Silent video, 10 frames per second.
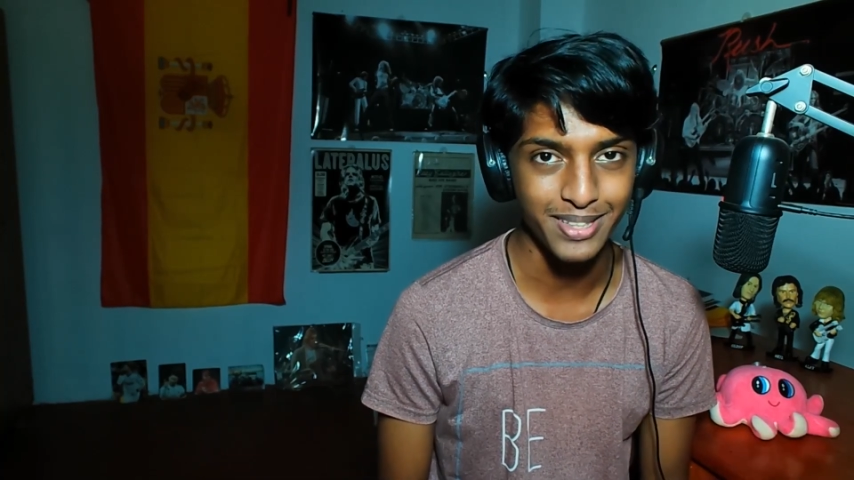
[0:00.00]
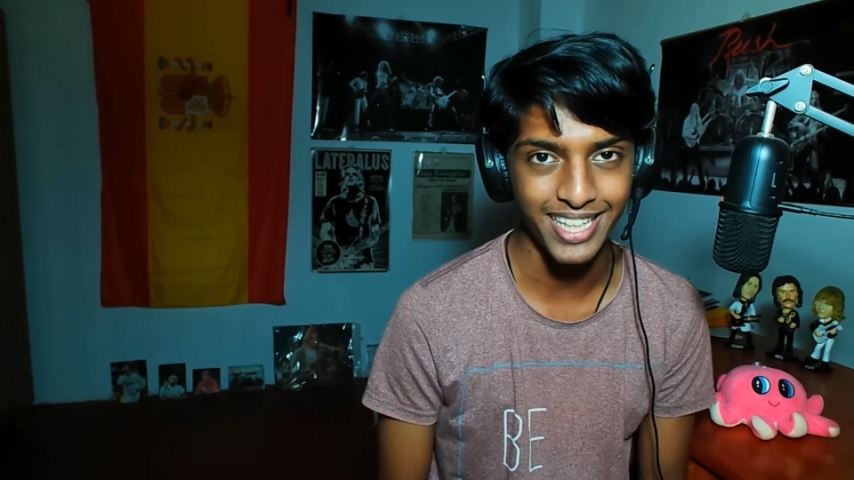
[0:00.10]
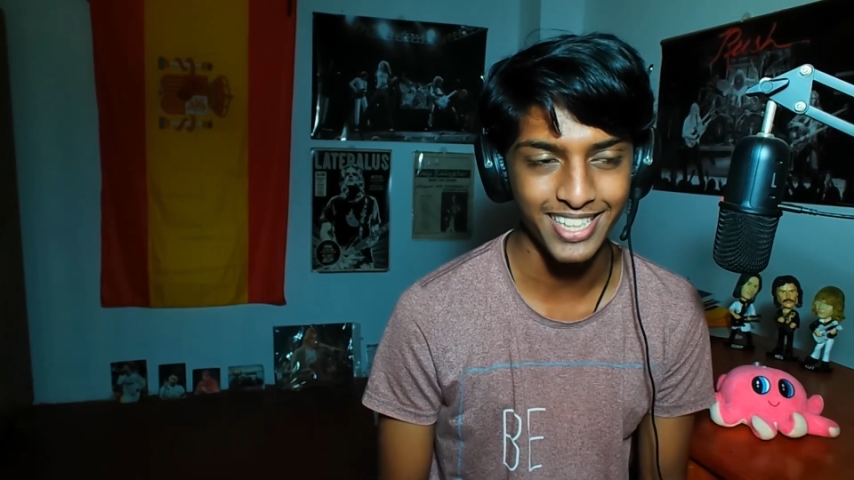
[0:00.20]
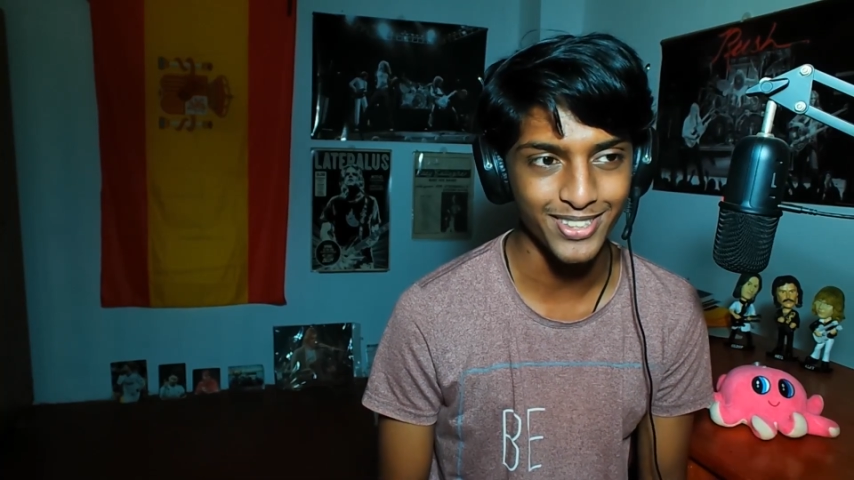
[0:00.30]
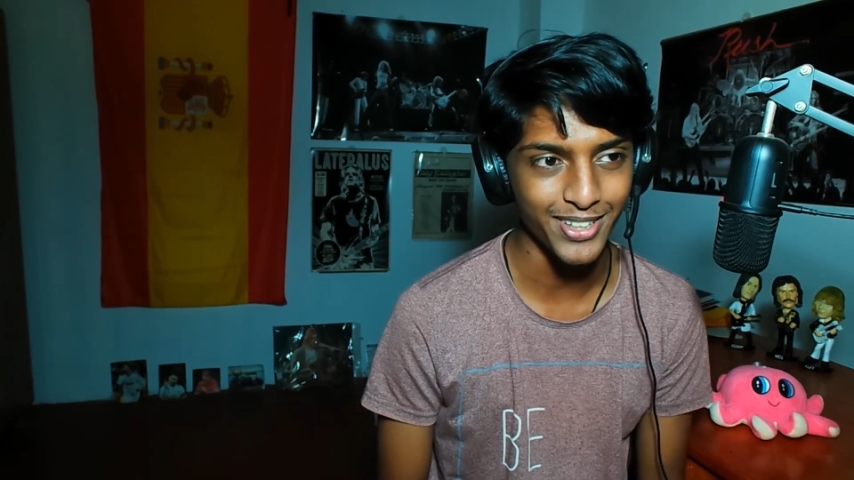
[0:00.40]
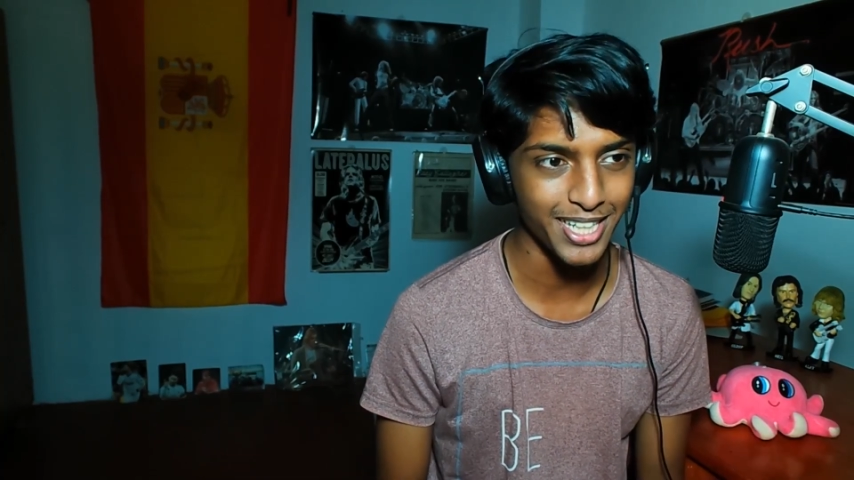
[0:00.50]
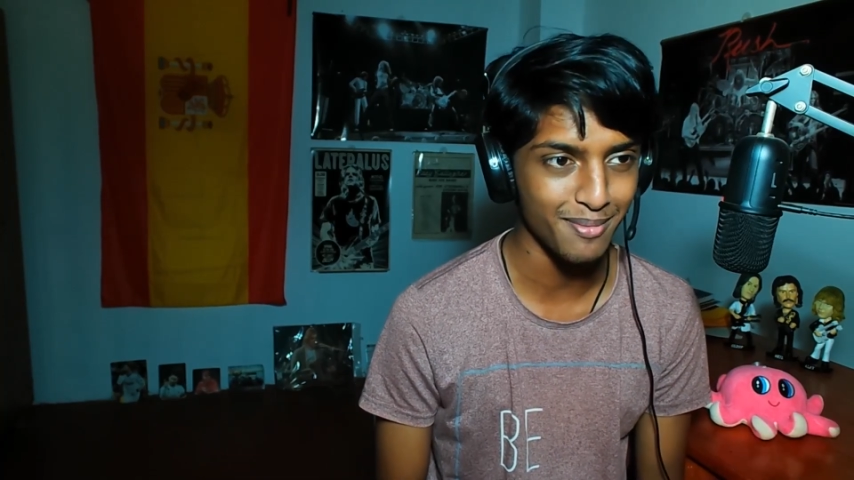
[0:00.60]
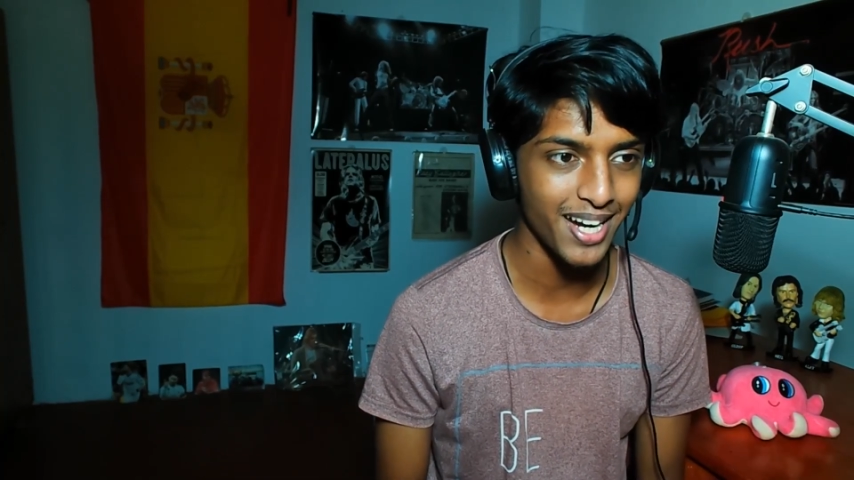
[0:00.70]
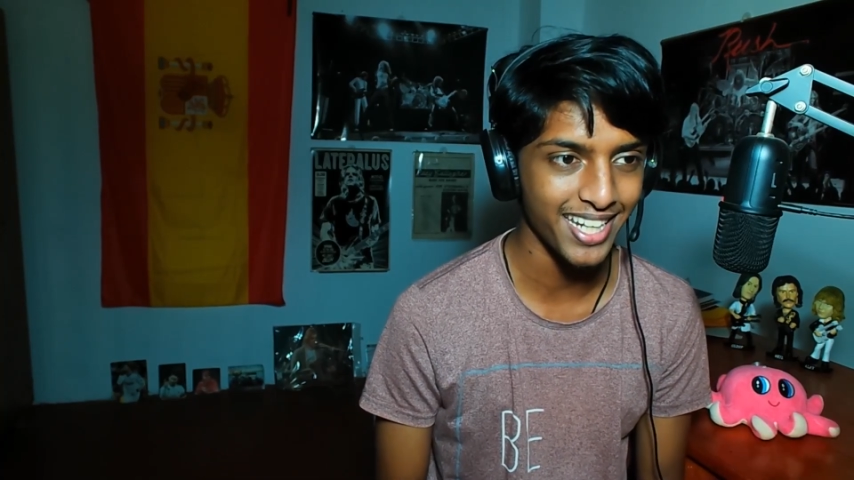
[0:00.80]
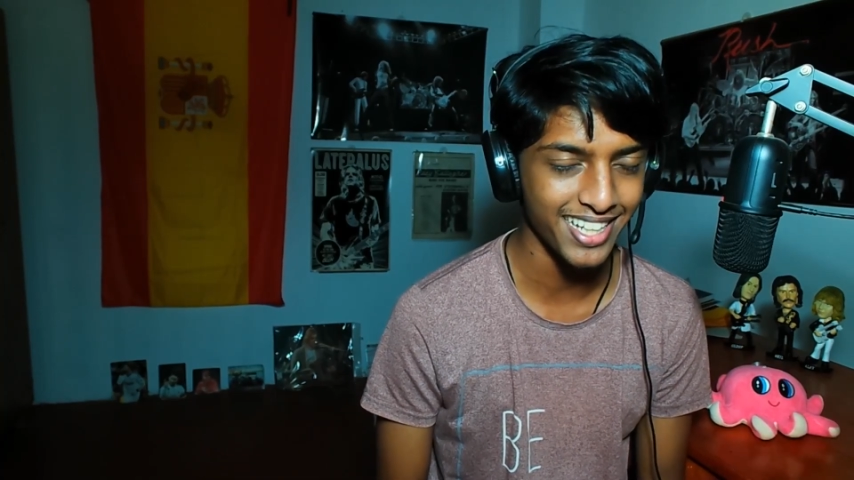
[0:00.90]
they're talking
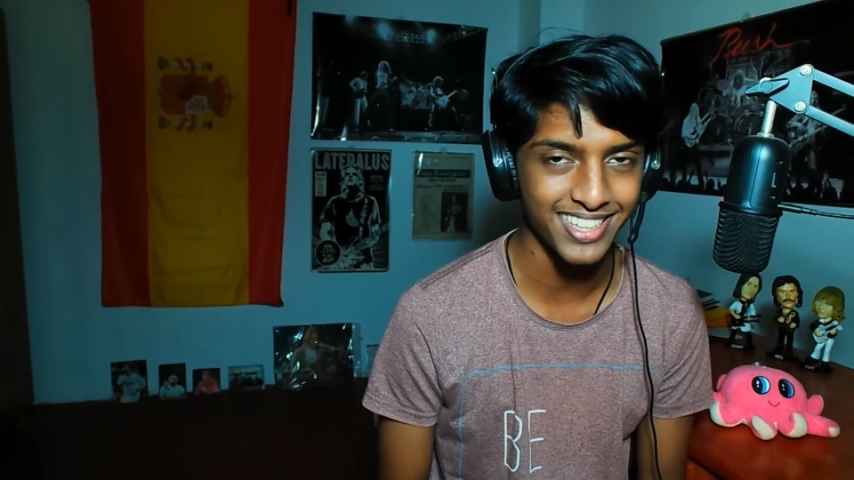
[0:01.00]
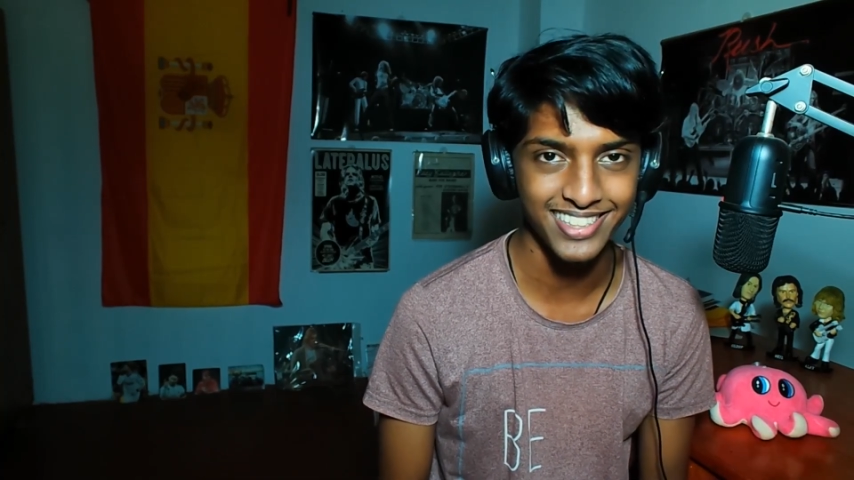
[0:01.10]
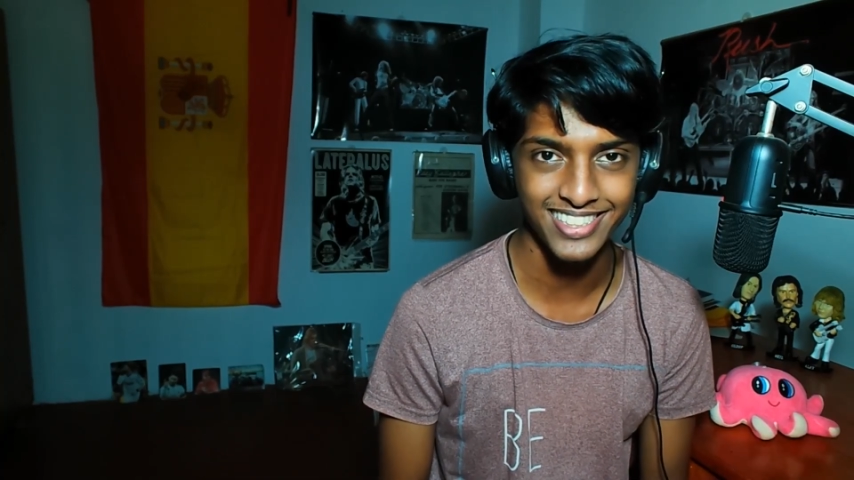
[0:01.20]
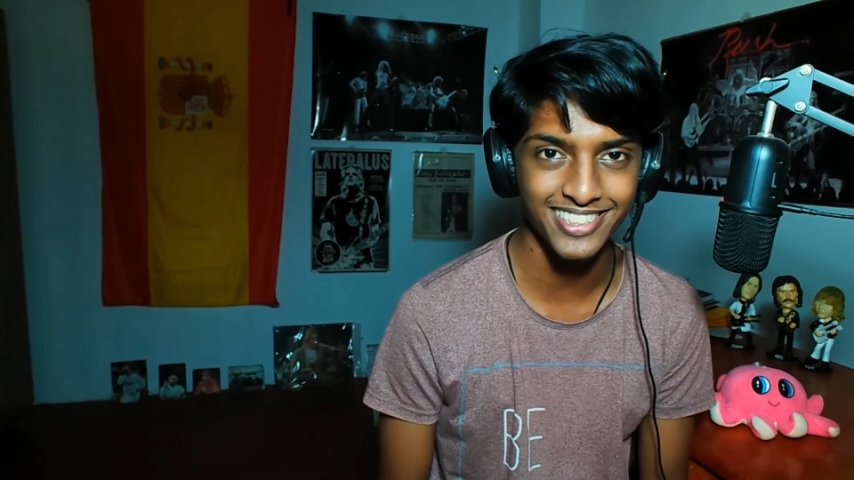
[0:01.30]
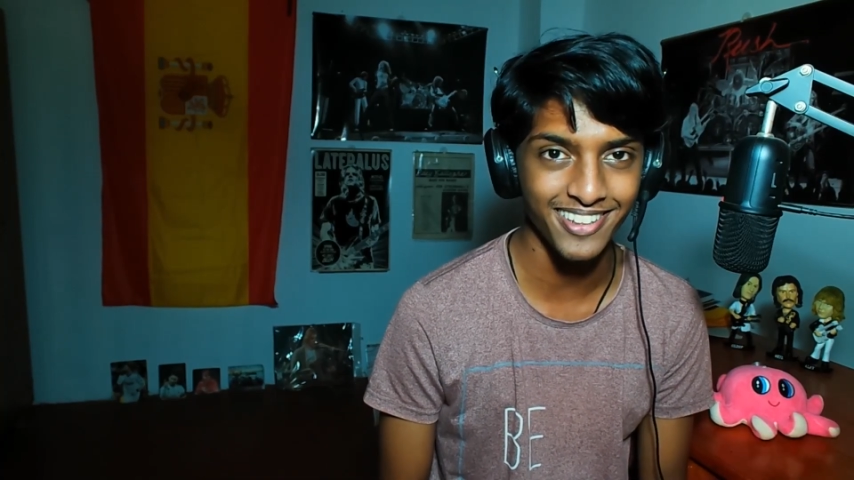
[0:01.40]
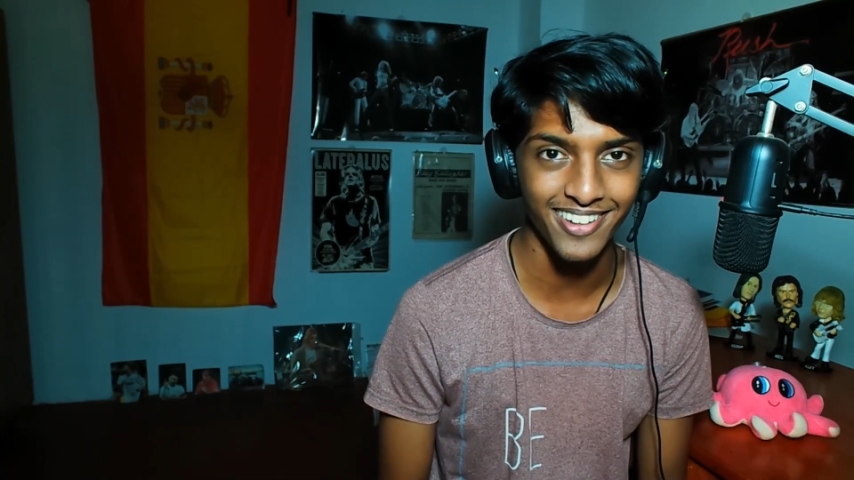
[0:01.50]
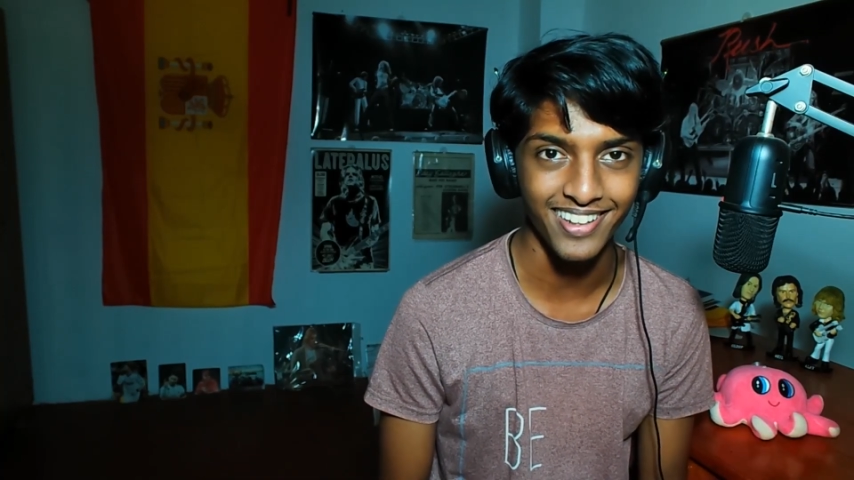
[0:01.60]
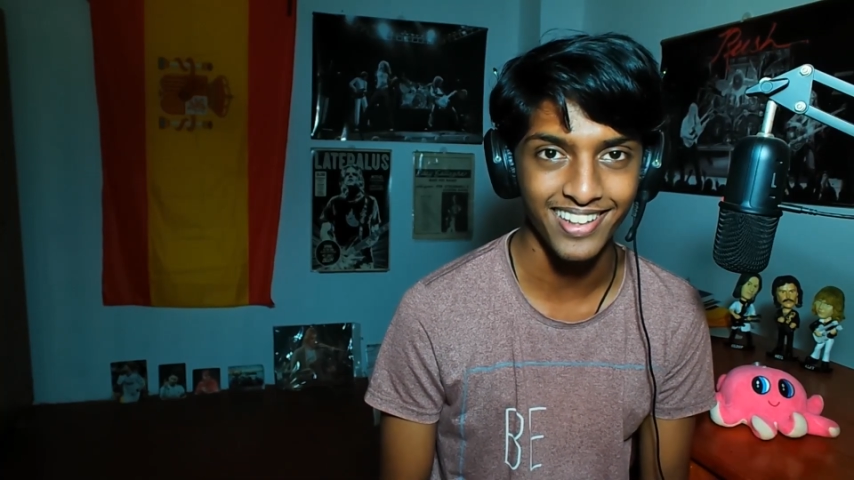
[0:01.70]
about here in this song.